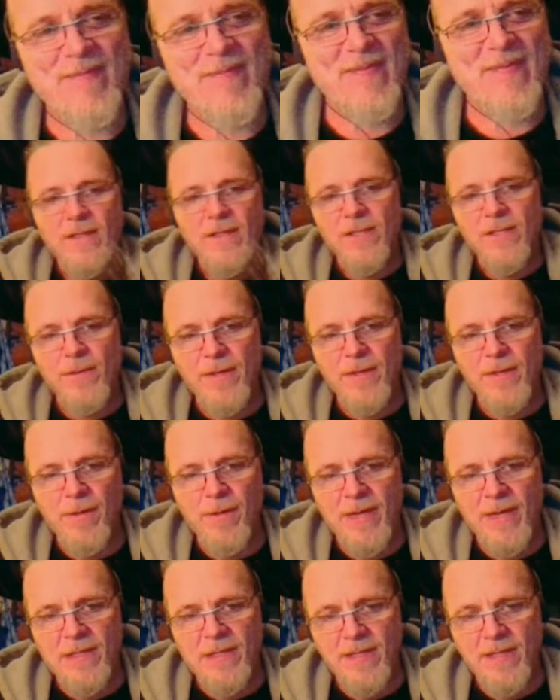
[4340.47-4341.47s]
So
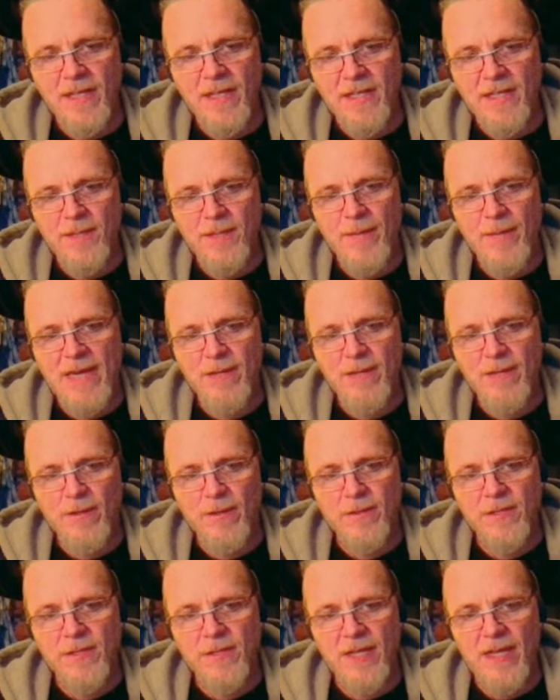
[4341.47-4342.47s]
anyway, looking at the
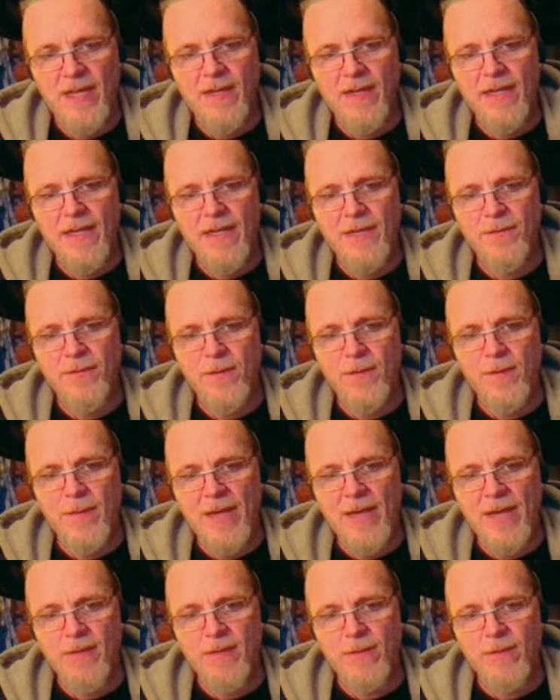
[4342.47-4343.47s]
macros, yeah, I got 3
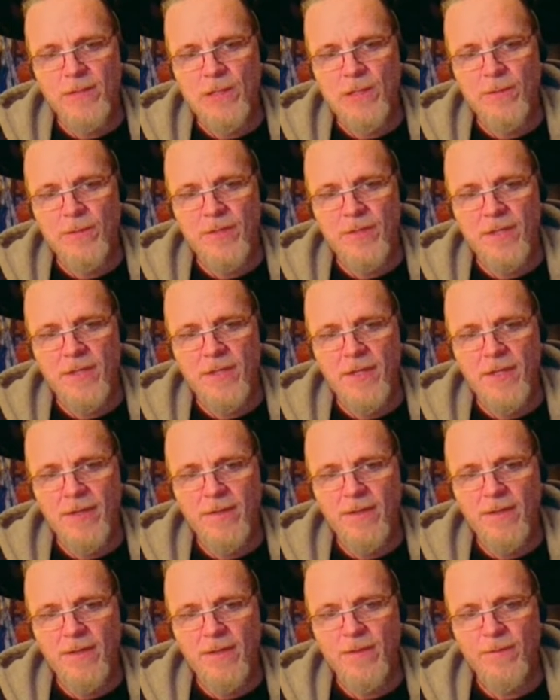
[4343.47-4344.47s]
macros loaded in
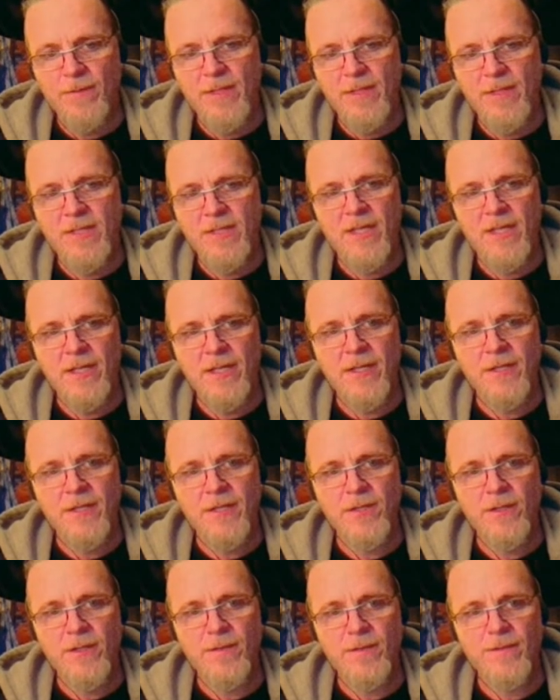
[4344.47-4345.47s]
here. Reset
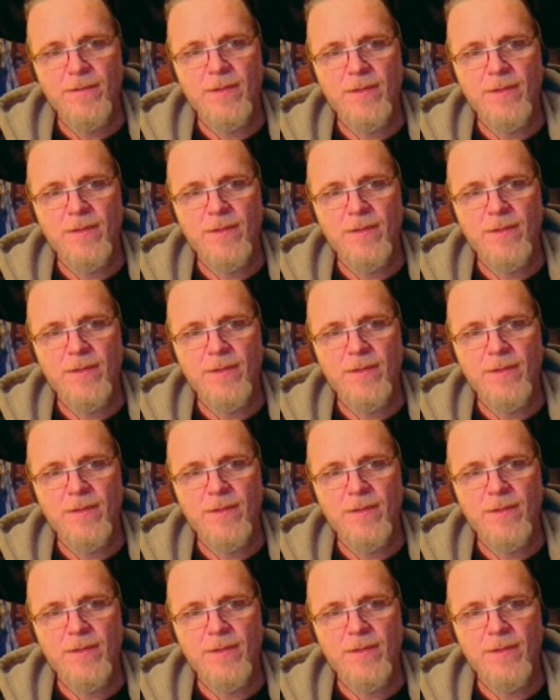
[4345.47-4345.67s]
initiative.